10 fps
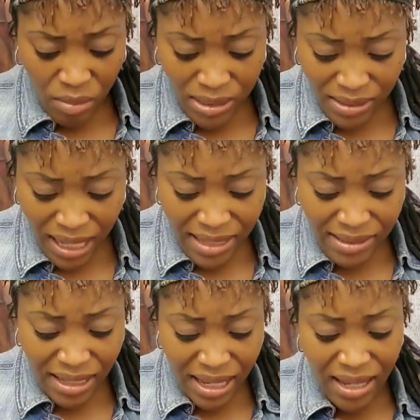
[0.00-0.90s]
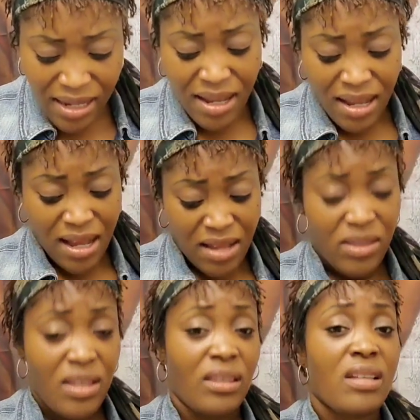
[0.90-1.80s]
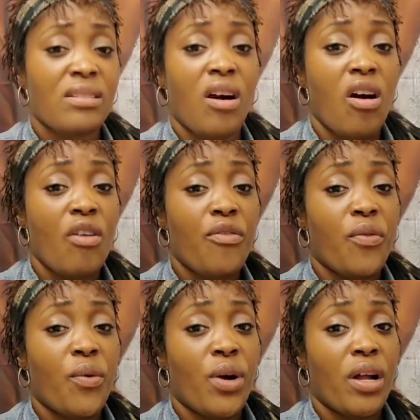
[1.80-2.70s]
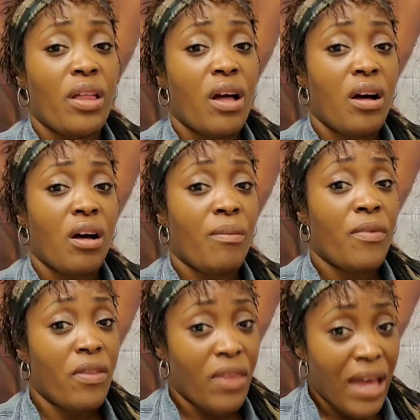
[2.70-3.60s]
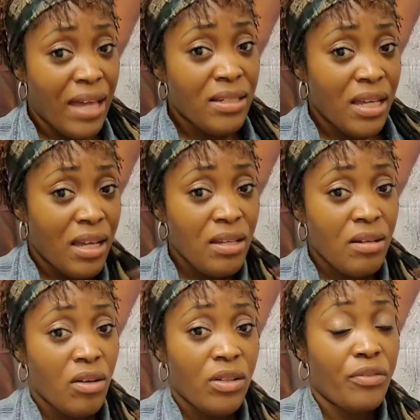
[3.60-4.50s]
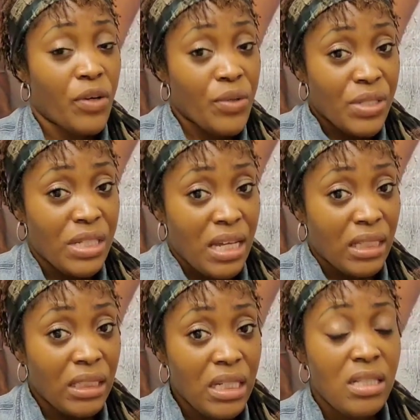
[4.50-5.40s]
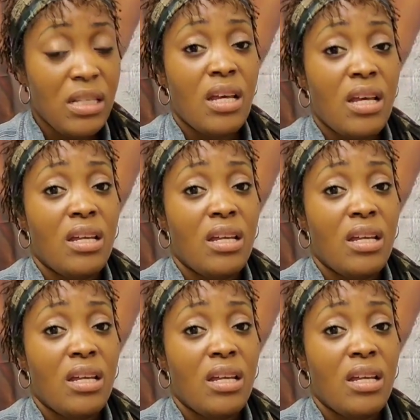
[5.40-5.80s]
Besides that, I think that's all for that day, or the first day at least.